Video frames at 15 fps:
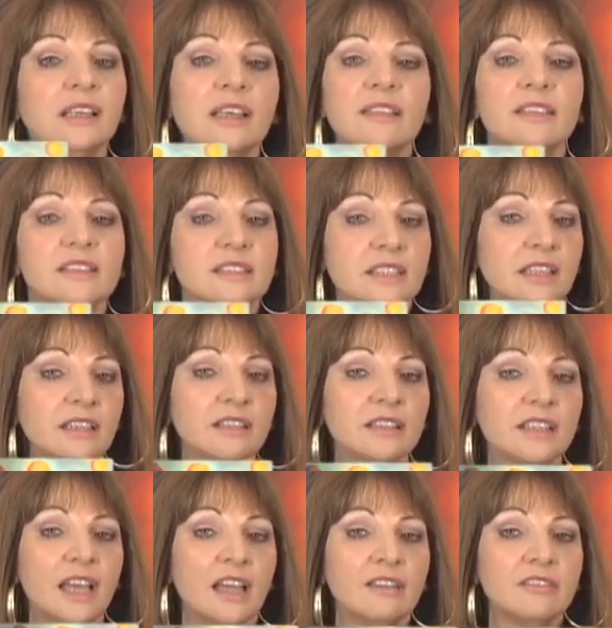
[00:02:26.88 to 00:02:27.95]
The single
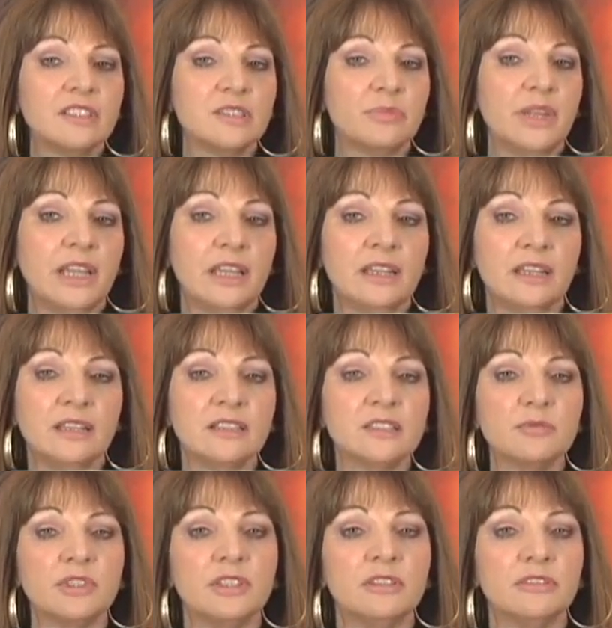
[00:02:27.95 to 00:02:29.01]
canvas
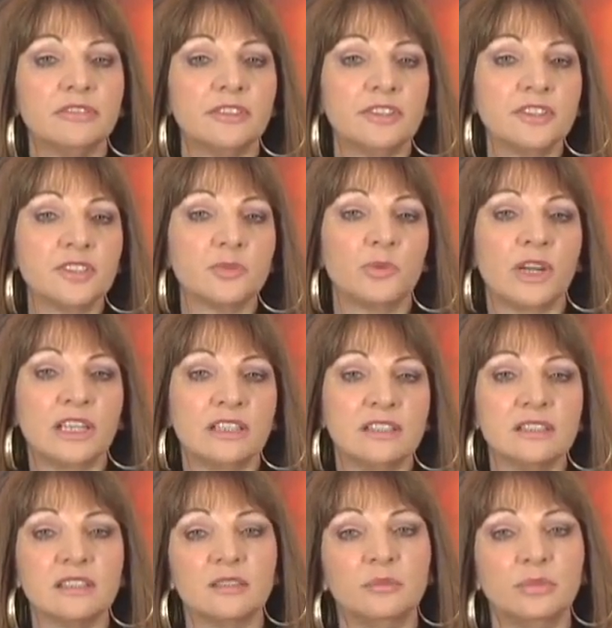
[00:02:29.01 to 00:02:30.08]
paintings were the first
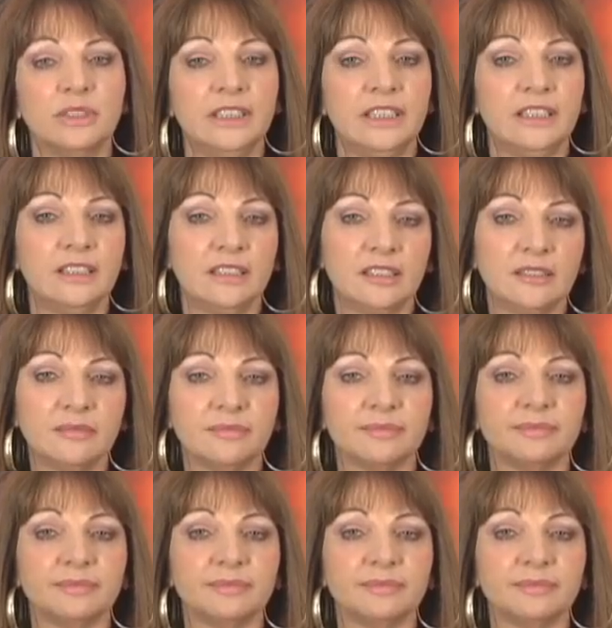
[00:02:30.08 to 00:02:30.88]
ones completed.